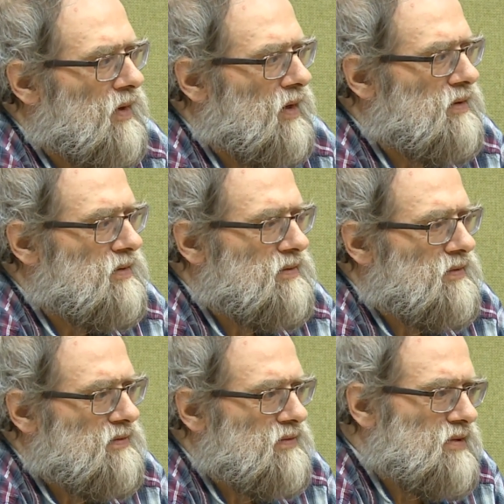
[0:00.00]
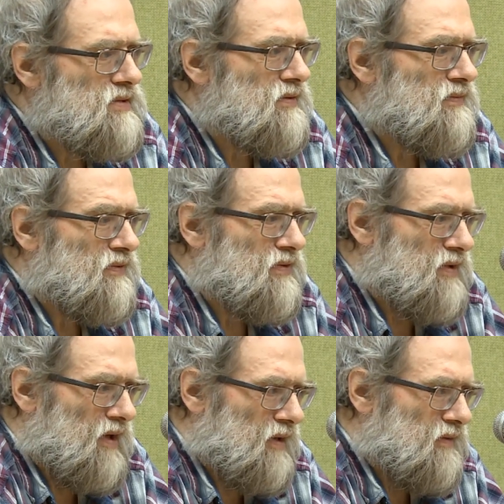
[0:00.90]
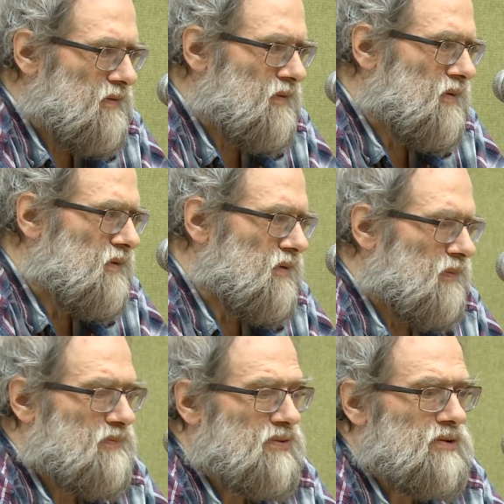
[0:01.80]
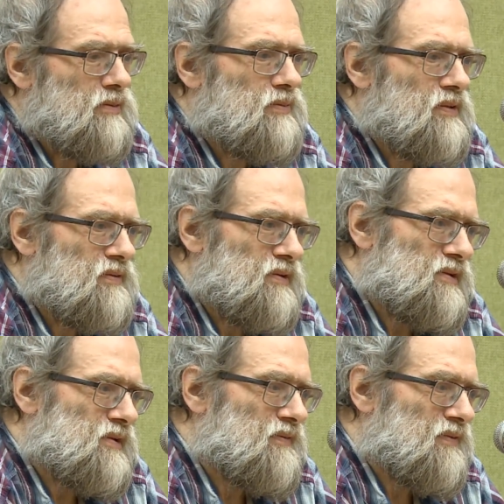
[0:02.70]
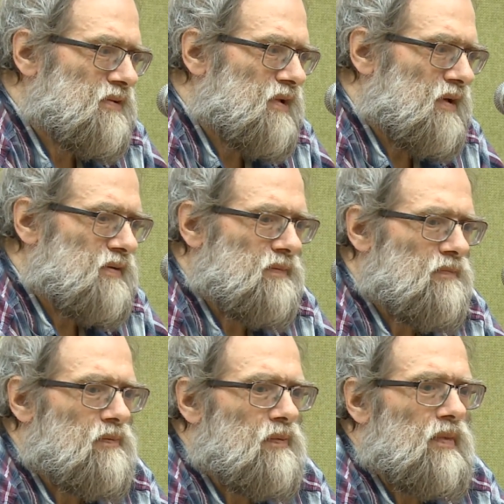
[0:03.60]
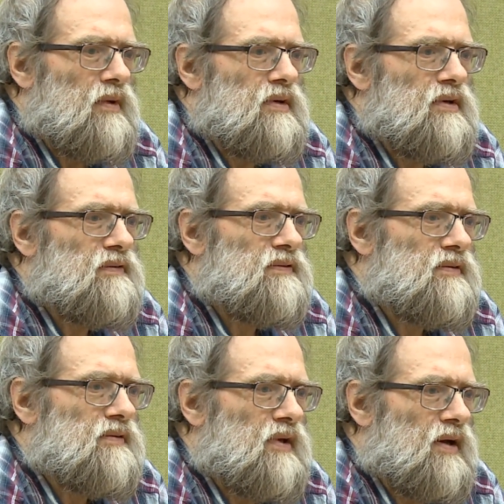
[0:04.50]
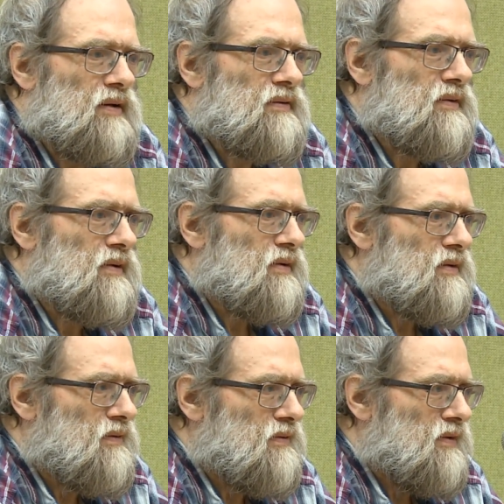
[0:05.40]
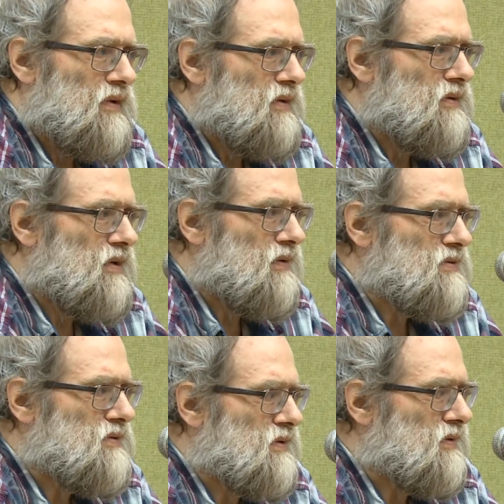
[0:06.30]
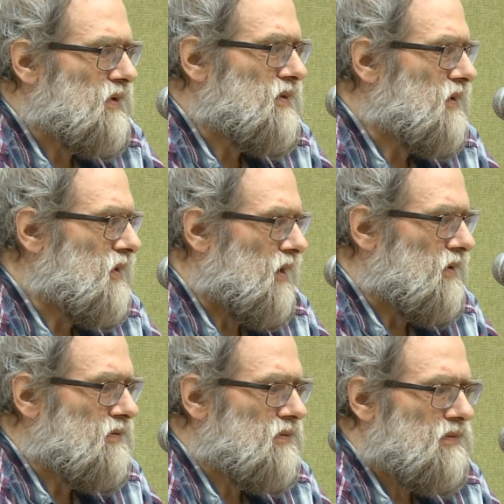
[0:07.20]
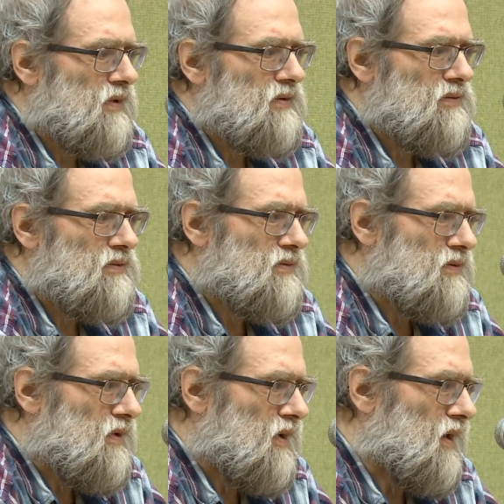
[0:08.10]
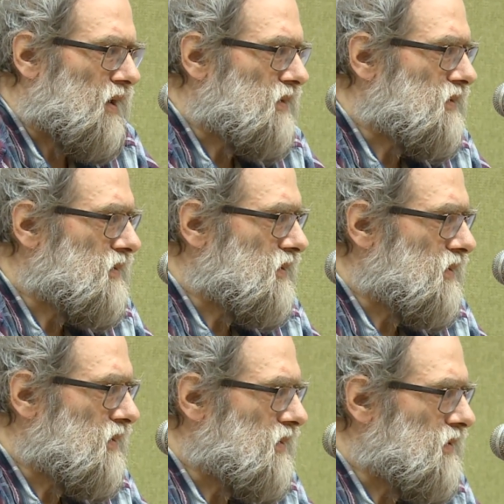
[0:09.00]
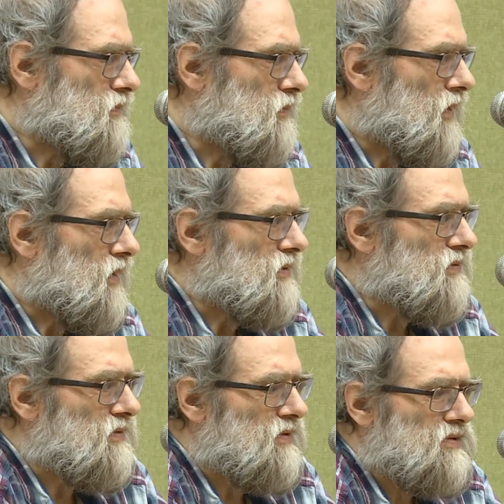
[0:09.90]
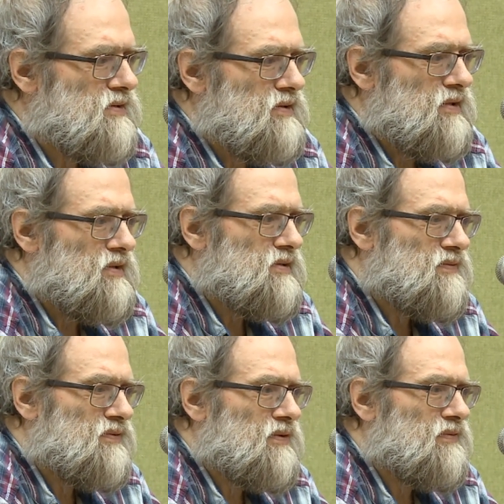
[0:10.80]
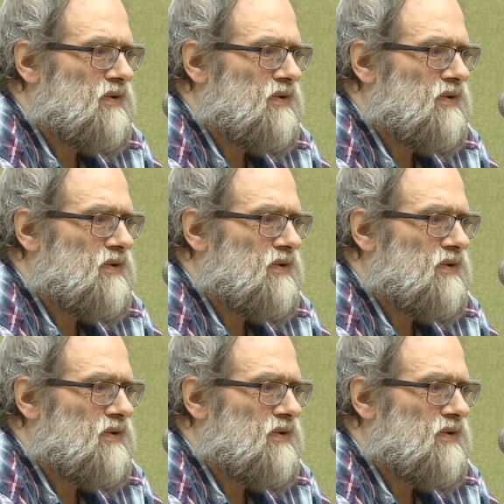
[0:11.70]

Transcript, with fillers: And the reason for that, the probable reason for that, is that, you see, India was the cradle land where you had um, a tradition in its full